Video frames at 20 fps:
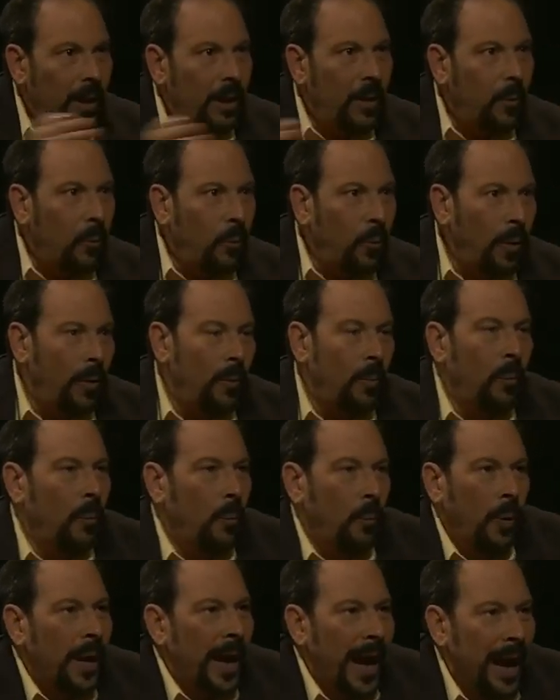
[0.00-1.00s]

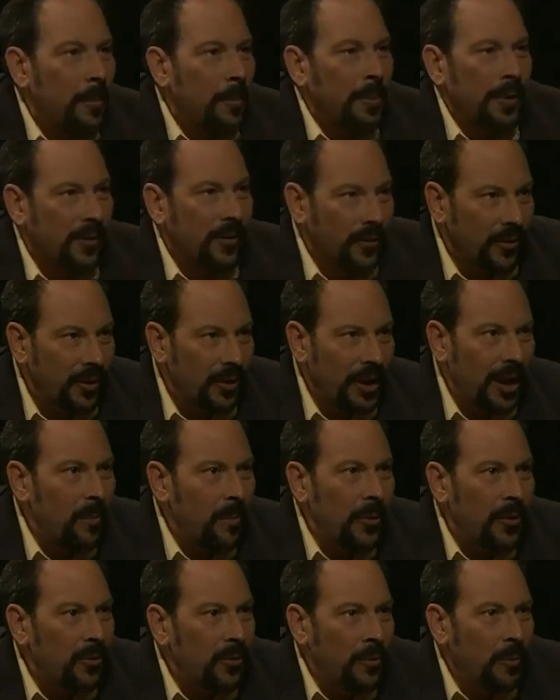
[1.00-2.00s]
What happens? Take
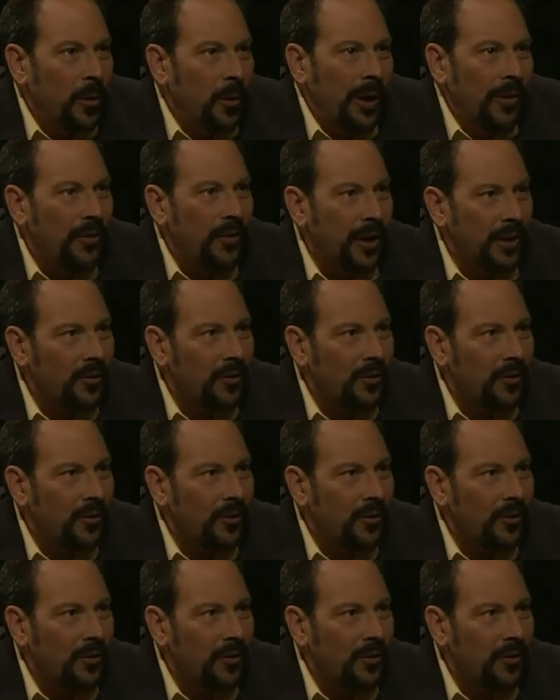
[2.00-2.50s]
me through the process.